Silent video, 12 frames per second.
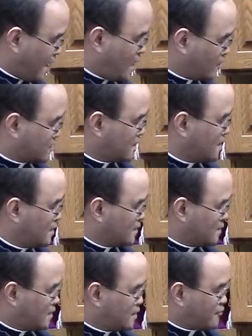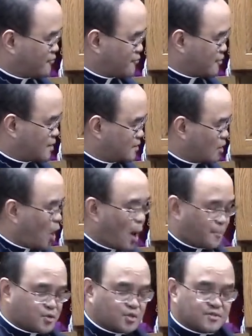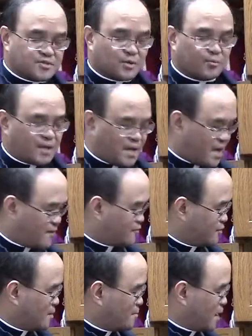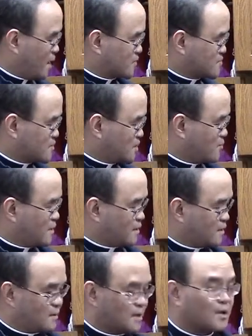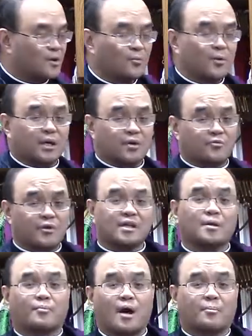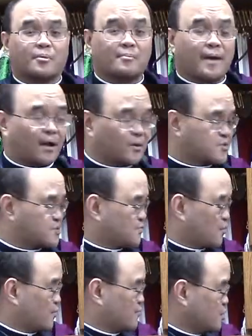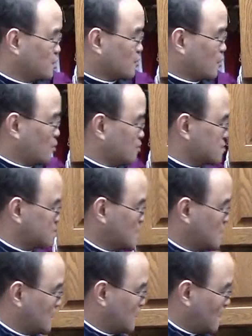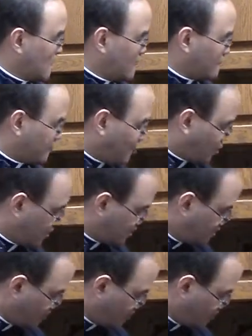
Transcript: out the different options that we have for the bells, so that we can we can ring the proper bells for funerals and for